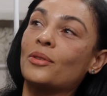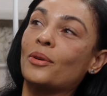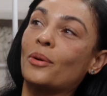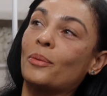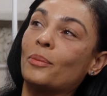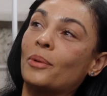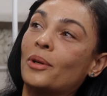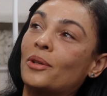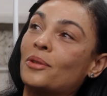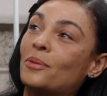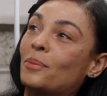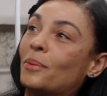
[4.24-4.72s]

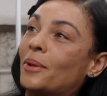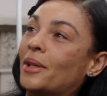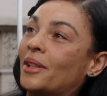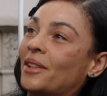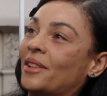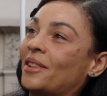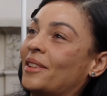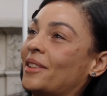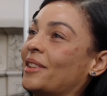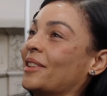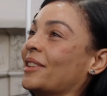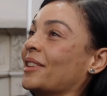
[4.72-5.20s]
so much
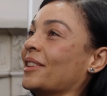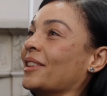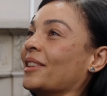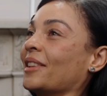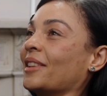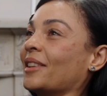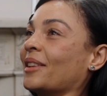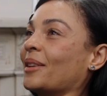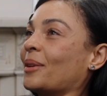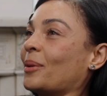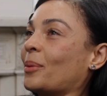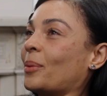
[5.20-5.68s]
better.
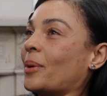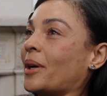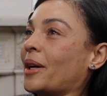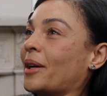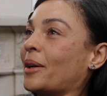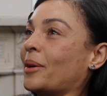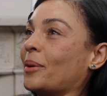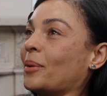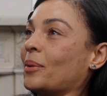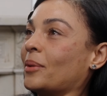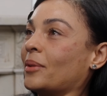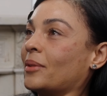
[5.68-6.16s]

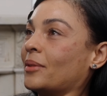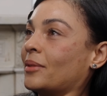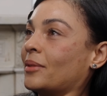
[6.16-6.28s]
Wow.